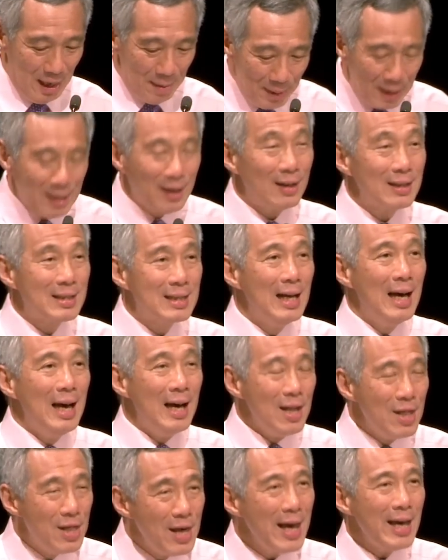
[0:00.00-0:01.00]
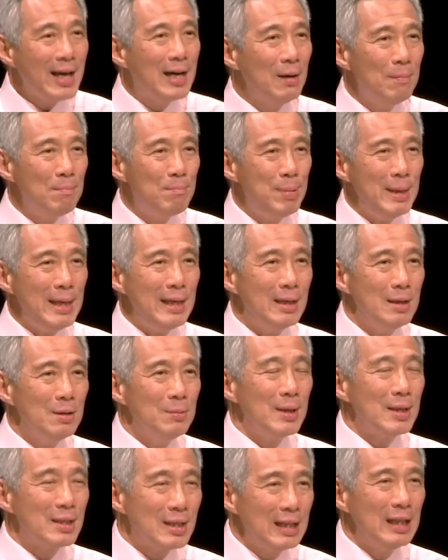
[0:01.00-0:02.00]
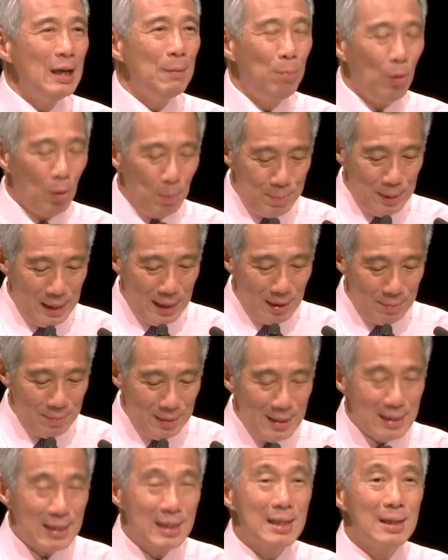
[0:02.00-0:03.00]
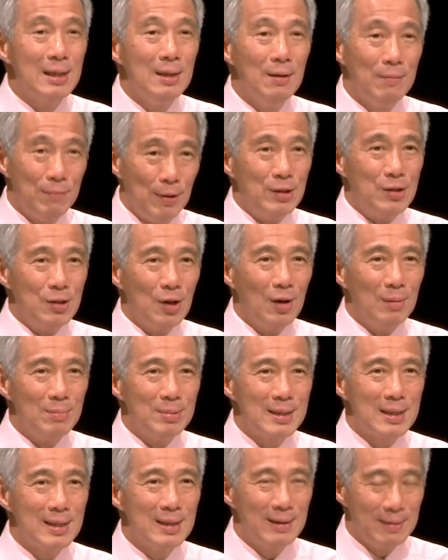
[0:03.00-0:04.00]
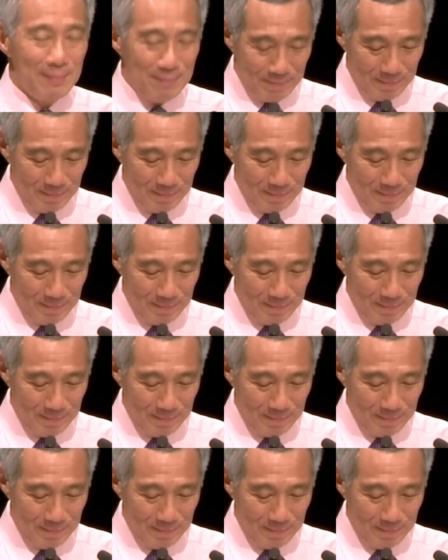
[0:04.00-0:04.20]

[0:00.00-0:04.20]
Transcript: Because they compete with Singapore P M Es for jobs.